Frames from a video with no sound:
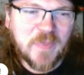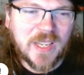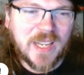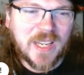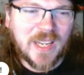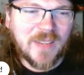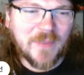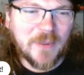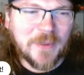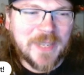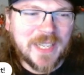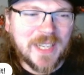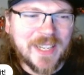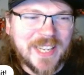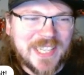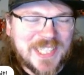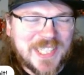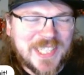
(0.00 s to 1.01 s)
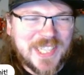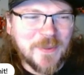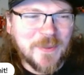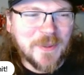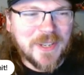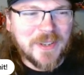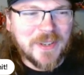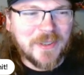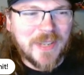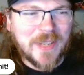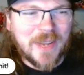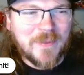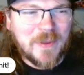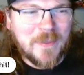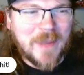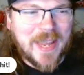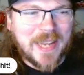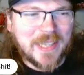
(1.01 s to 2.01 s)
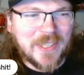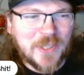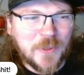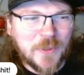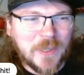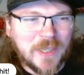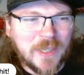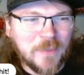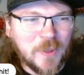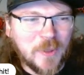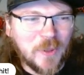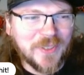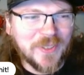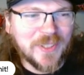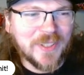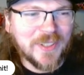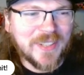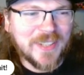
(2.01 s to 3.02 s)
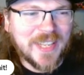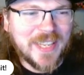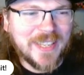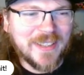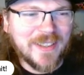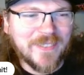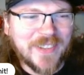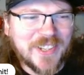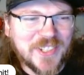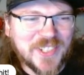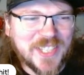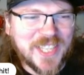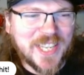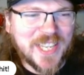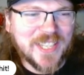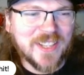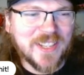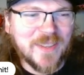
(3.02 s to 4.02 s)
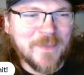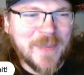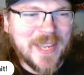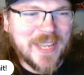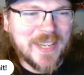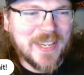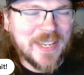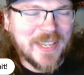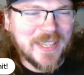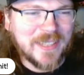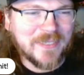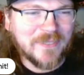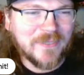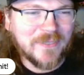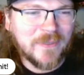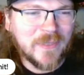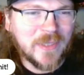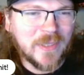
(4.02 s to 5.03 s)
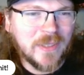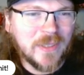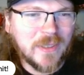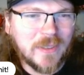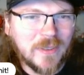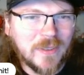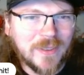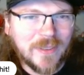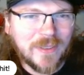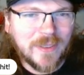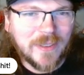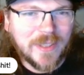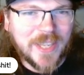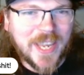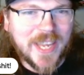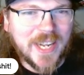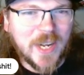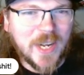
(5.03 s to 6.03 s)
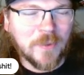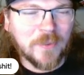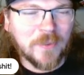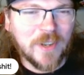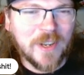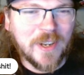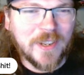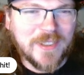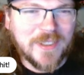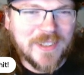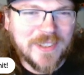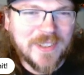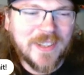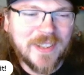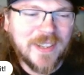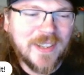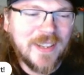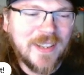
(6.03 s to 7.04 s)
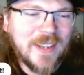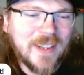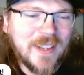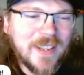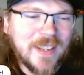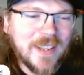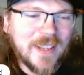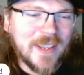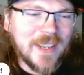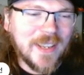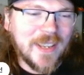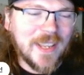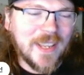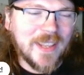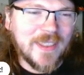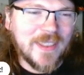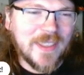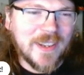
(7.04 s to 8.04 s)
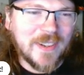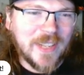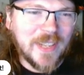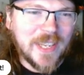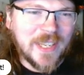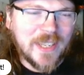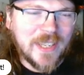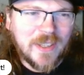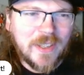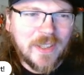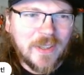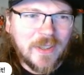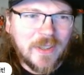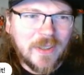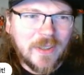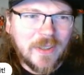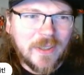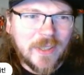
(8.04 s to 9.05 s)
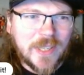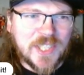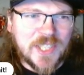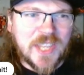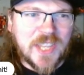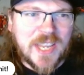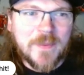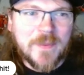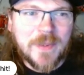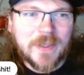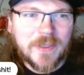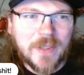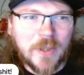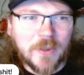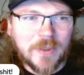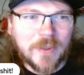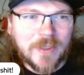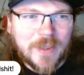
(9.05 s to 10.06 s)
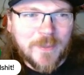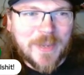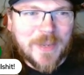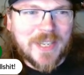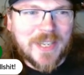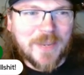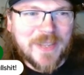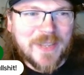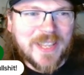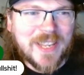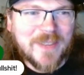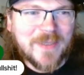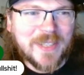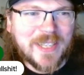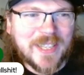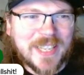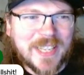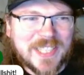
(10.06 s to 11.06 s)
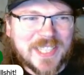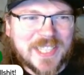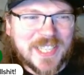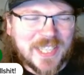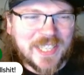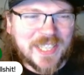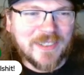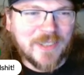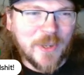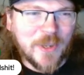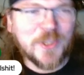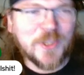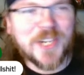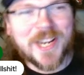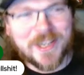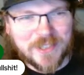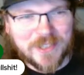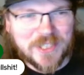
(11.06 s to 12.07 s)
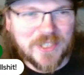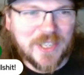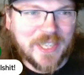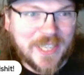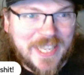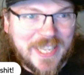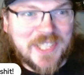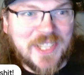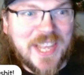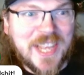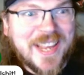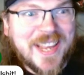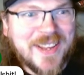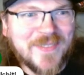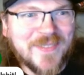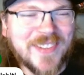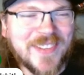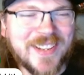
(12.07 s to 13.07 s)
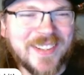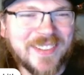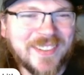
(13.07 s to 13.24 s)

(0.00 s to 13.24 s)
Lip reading: But we get a nice scene where they're coming back to Boulder and they eventually get to the main gate out front, and they're like, "Is it them? No, it might not be them." And then they see the Kojak runs up, like, "It's them!"